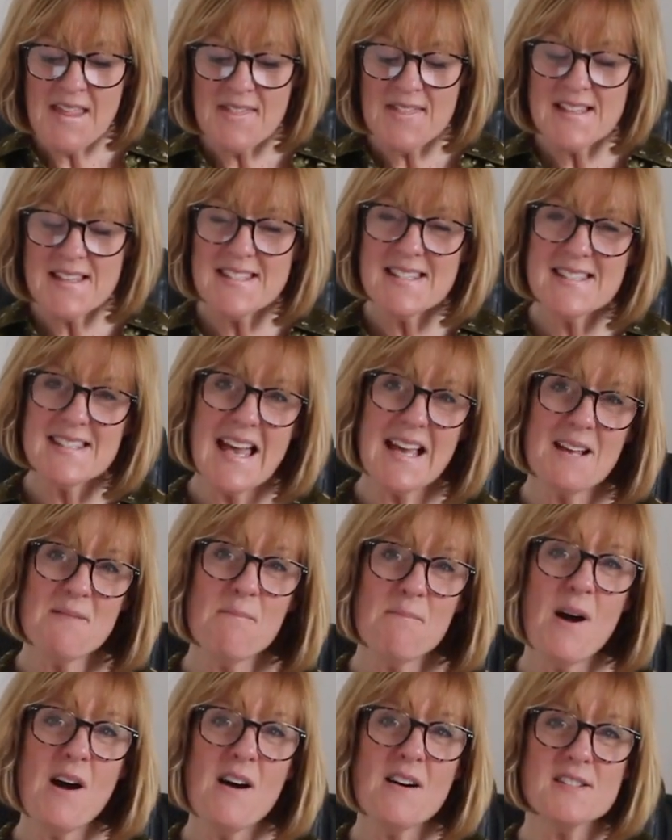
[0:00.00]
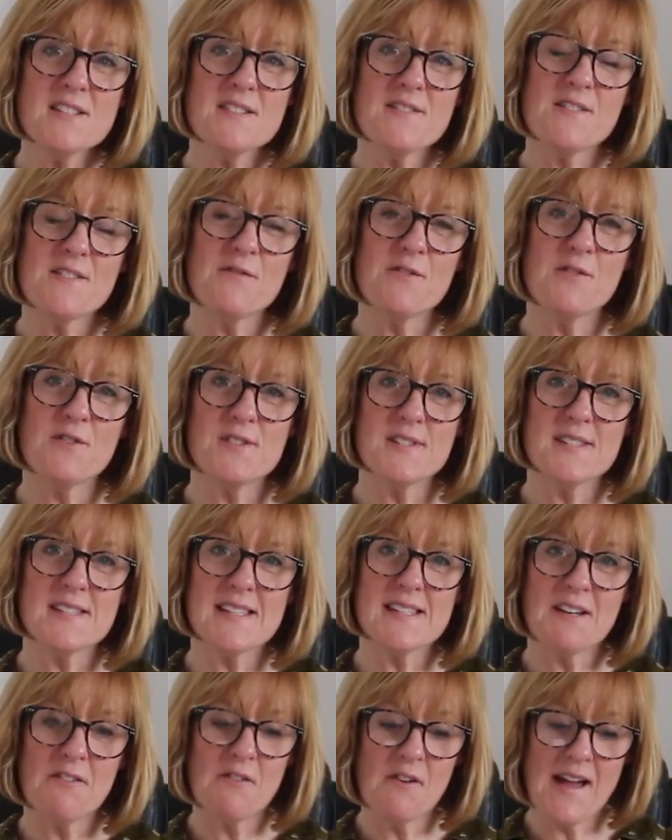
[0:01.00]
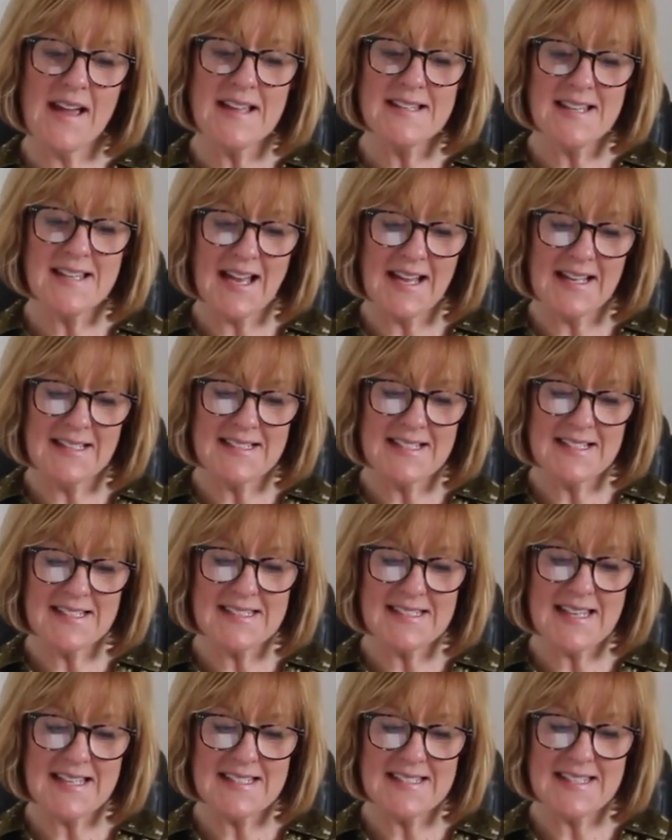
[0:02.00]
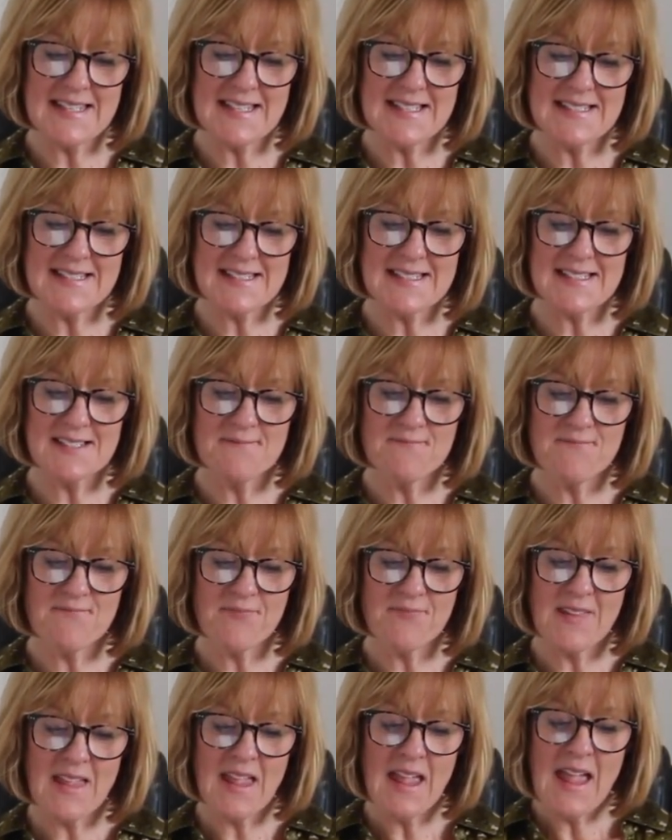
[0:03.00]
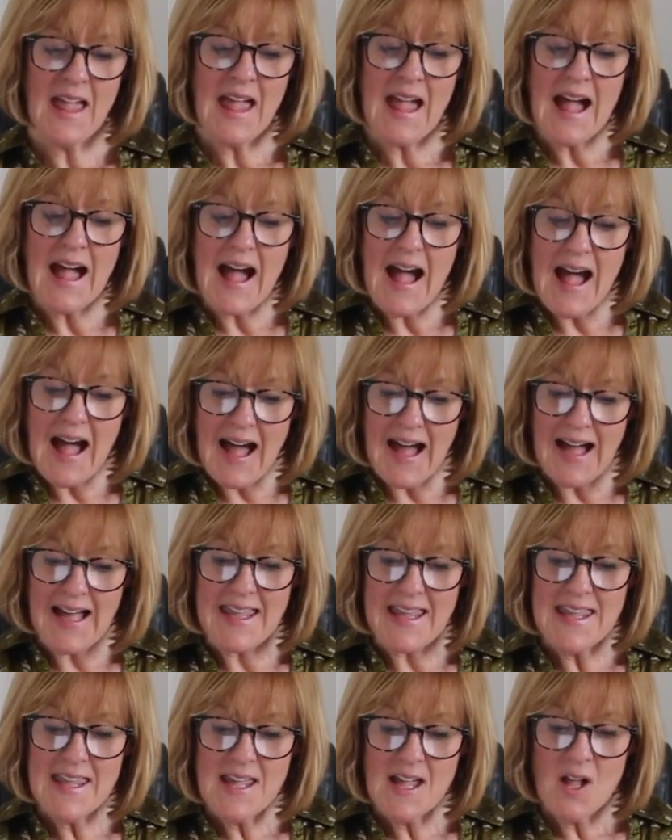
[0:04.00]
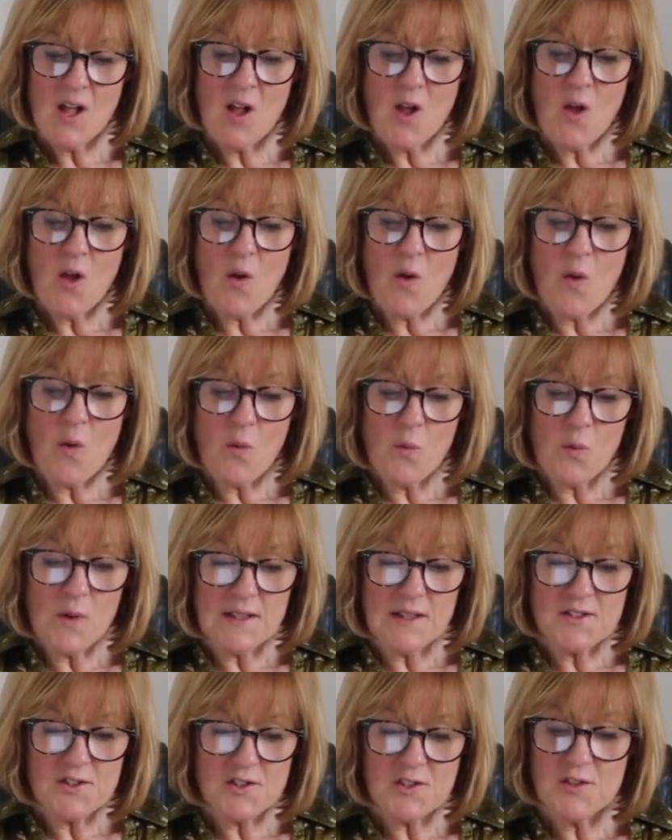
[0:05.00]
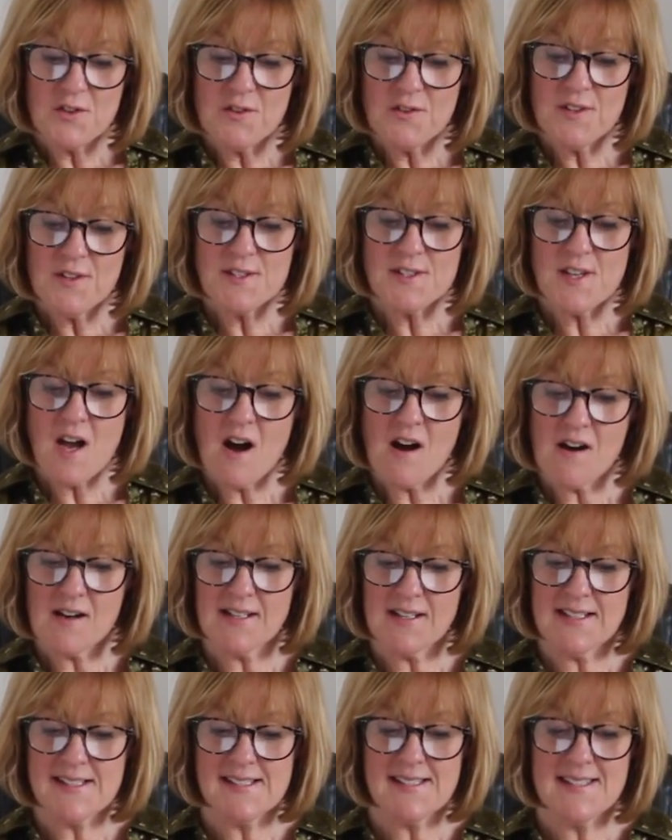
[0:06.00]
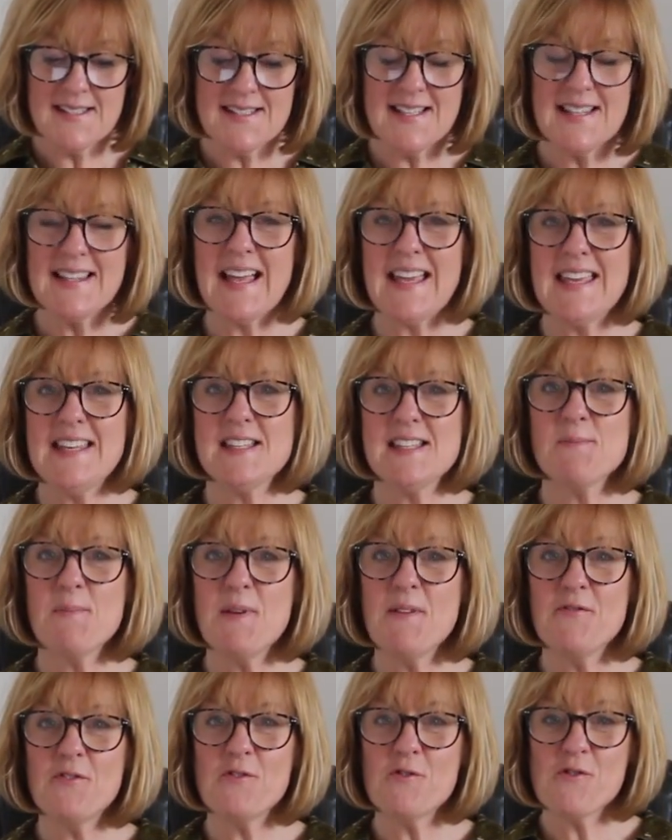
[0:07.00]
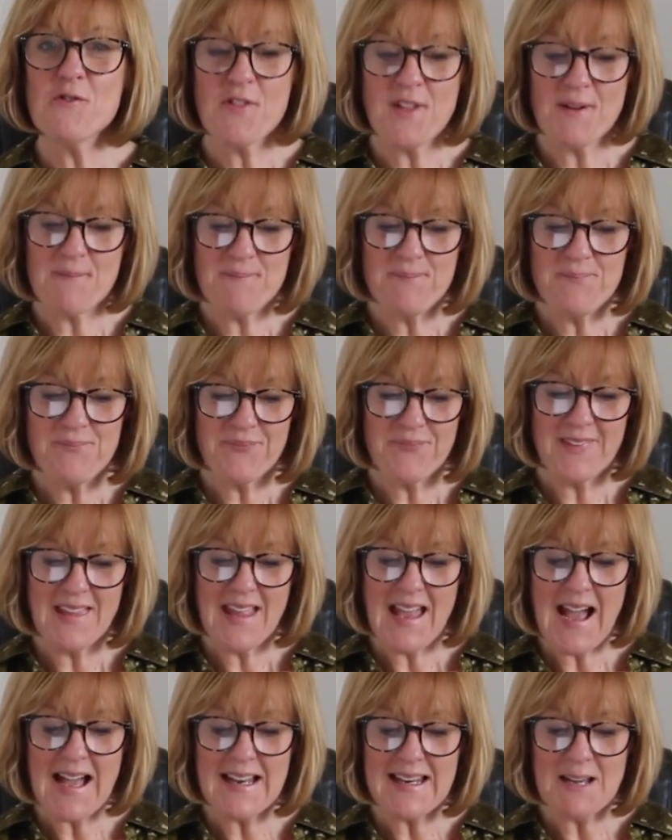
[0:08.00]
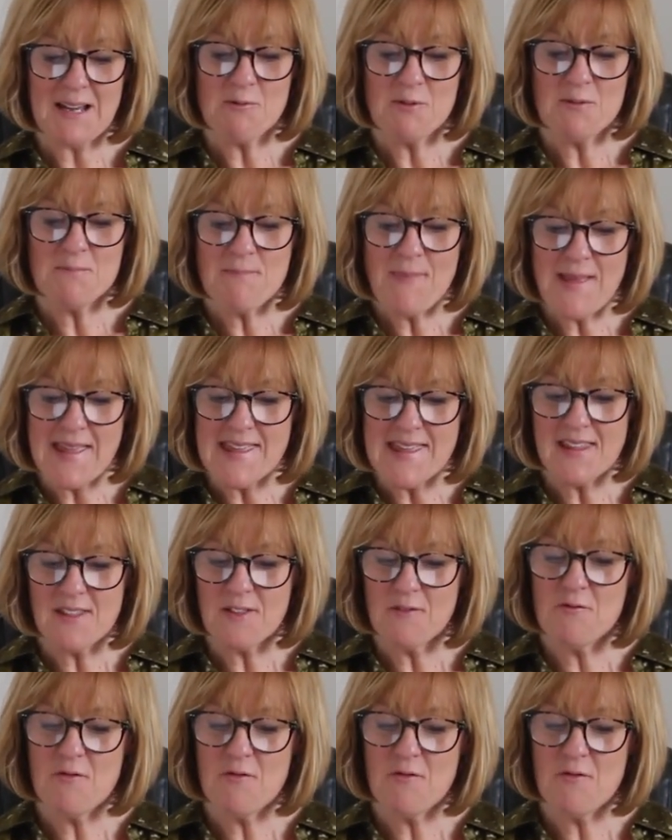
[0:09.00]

There's a second part of the verse that I read, and it says this I will turn the darkness into light before them, and I will make the